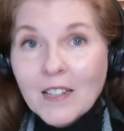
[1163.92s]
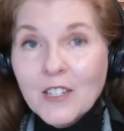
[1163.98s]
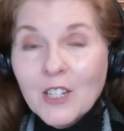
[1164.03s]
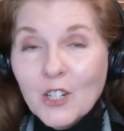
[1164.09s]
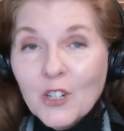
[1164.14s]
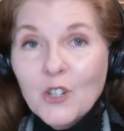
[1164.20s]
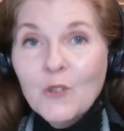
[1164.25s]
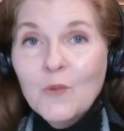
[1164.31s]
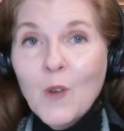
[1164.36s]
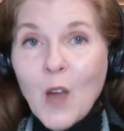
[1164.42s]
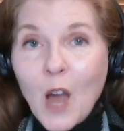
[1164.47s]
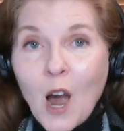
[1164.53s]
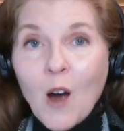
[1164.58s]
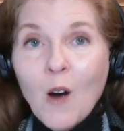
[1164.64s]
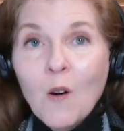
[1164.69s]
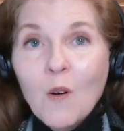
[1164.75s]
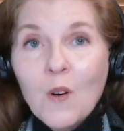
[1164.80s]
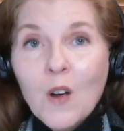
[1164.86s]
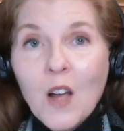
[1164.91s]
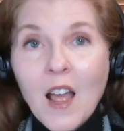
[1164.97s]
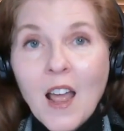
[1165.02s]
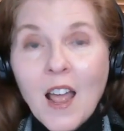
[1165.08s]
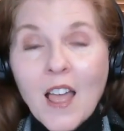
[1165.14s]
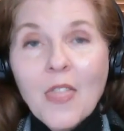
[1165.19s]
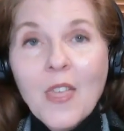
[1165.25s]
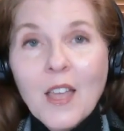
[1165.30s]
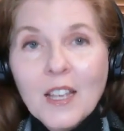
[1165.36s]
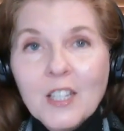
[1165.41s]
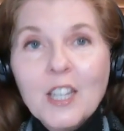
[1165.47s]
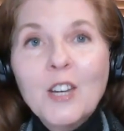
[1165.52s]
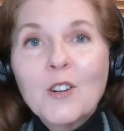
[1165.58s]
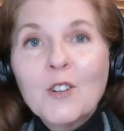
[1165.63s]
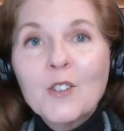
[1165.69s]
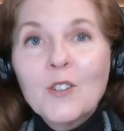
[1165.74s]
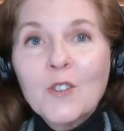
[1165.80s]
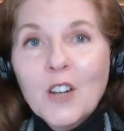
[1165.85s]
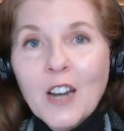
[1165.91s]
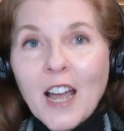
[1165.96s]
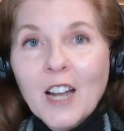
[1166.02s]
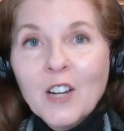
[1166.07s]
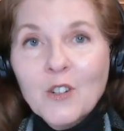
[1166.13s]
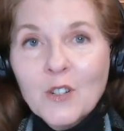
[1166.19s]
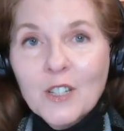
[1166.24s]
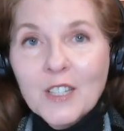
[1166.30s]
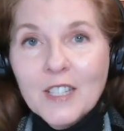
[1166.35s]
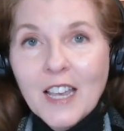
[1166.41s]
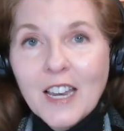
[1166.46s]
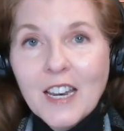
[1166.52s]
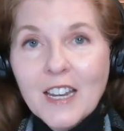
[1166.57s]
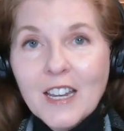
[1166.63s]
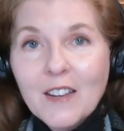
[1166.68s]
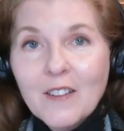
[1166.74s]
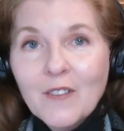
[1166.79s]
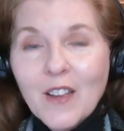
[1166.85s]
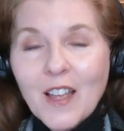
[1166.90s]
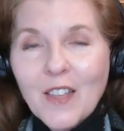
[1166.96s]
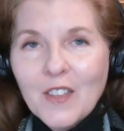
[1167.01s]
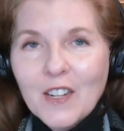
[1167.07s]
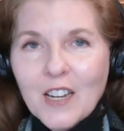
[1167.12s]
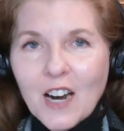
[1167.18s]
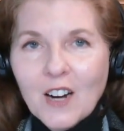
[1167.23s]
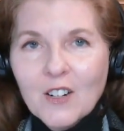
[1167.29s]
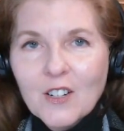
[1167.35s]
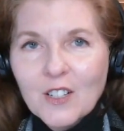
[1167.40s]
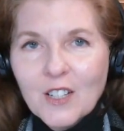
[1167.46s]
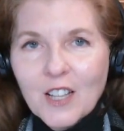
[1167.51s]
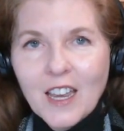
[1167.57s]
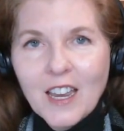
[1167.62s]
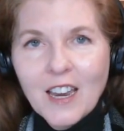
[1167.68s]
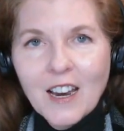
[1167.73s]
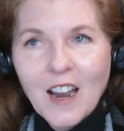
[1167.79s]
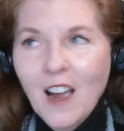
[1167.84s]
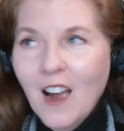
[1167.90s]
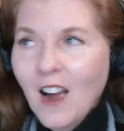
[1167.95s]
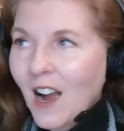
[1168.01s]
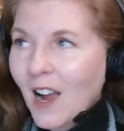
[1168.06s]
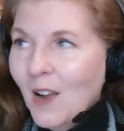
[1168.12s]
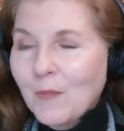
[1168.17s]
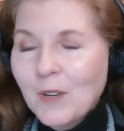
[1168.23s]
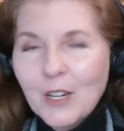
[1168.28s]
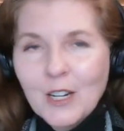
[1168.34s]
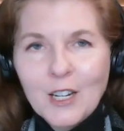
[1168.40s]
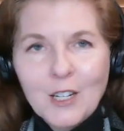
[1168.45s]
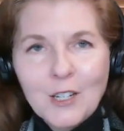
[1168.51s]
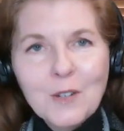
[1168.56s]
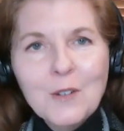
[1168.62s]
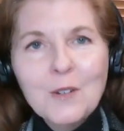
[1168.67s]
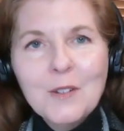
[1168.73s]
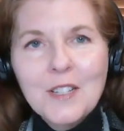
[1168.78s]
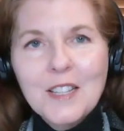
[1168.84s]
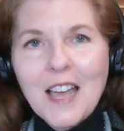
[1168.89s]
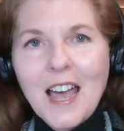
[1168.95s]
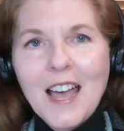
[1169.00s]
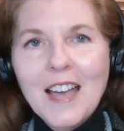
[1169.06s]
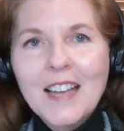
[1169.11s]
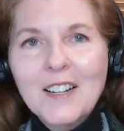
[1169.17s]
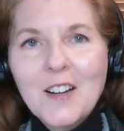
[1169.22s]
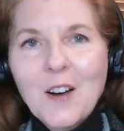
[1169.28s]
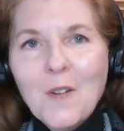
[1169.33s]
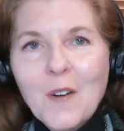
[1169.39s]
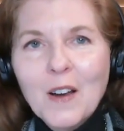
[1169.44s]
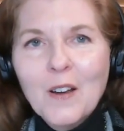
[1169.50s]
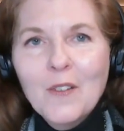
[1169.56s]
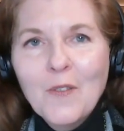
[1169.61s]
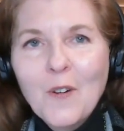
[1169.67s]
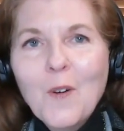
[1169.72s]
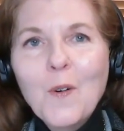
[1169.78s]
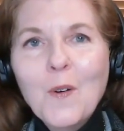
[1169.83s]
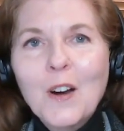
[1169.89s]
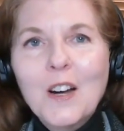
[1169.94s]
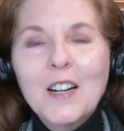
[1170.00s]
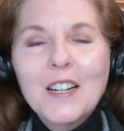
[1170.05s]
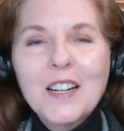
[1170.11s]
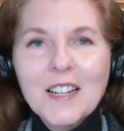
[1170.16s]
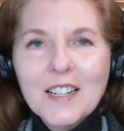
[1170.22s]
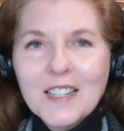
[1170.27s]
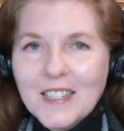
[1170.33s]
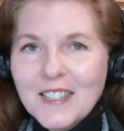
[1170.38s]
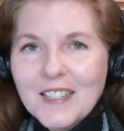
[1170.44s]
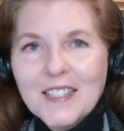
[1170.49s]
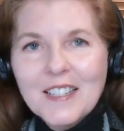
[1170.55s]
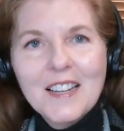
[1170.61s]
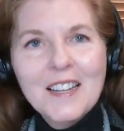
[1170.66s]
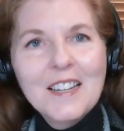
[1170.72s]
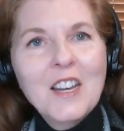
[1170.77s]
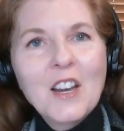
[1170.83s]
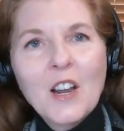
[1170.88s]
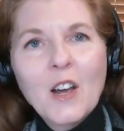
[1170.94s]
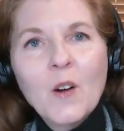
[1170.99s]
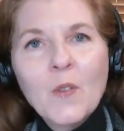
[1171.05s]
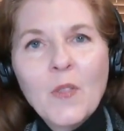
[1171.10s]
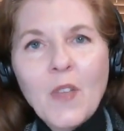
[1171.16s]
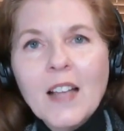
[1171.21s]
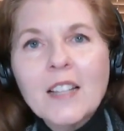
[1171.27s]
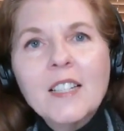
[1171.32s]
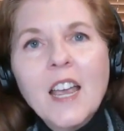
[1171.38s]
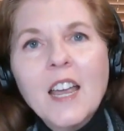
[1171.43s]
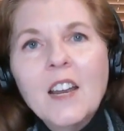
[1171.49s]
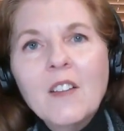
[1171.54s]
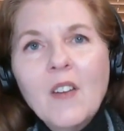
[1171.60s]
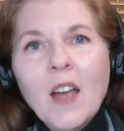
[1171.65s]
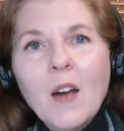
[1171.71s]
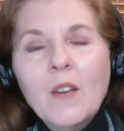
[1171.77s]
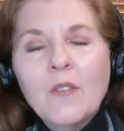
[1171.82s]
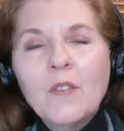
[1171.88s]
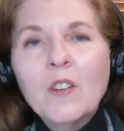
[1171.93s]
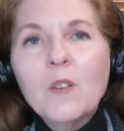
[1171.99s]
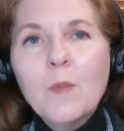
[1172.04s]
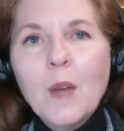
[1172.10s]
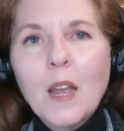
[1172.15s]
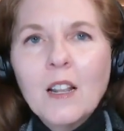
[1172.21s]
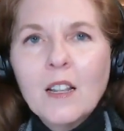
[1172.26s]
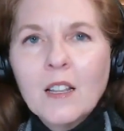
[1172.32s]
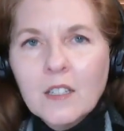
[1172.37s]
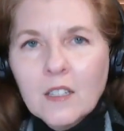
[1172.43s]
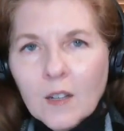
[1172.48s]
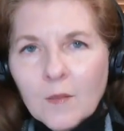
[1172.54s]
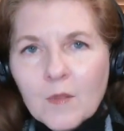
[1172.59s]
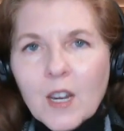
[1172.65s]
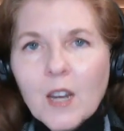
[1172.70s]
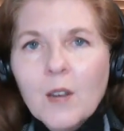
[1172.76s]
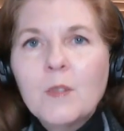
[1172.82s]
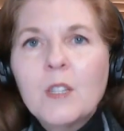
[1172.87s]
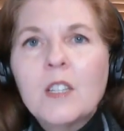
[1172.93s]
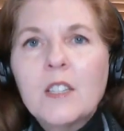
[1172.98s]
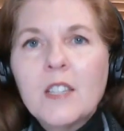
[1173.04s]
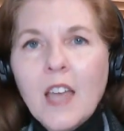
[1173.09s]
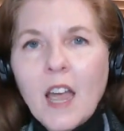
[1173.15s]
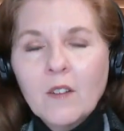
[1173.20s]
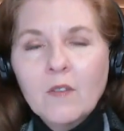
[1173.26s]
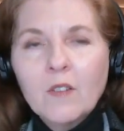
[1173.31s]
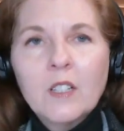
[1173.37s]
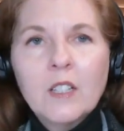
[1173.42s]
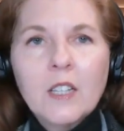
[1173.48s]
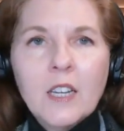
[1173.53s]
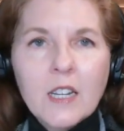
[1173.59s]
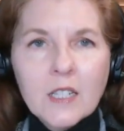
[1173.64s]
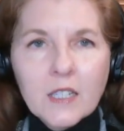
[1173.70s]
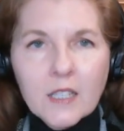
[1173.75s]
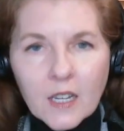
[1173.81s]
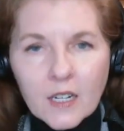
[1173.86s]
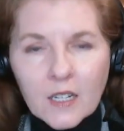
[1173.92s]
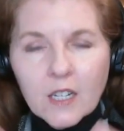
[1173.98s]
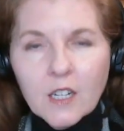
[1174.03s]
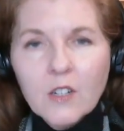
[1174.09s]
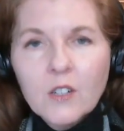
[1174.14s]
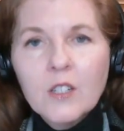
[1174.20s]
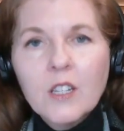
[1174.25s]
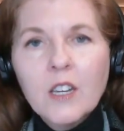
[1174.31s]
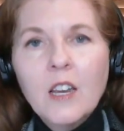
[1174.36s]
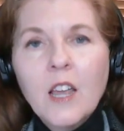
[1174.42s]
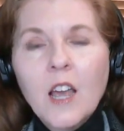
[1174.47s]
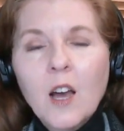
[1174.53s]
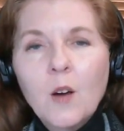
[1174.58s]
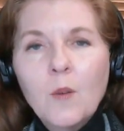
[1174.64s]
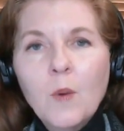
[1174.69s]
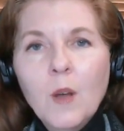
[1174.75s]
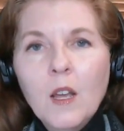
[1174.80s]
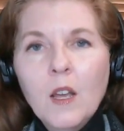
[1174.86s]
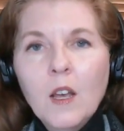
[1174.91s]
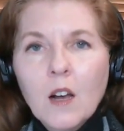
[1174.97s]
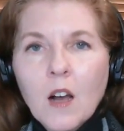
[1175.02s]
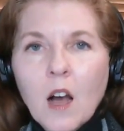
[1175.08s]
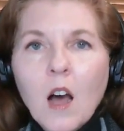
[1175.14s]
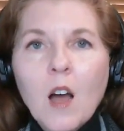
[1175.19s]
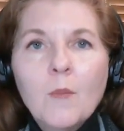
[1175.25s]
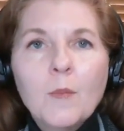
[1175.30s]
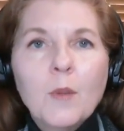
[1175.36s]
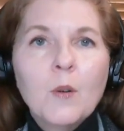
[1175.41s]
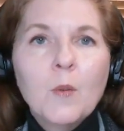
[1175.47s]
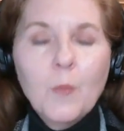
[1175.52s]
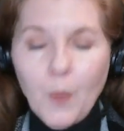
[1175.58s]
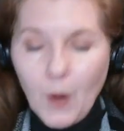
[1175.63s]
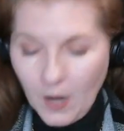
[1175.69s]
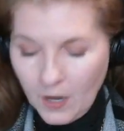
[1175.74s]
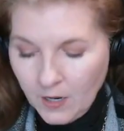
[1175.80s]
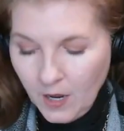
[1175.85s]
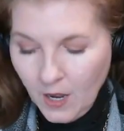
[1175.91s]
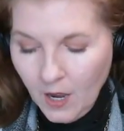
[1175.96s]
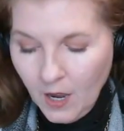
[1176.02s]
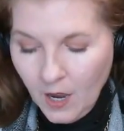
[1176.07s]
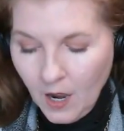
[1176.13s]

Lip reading: did you know that tears are a natural sedative? And the doctor's like, I'm going to use that going forward, because, that's kind of how I feel about it. Like, sometimes it's that release that tears can help calm you. But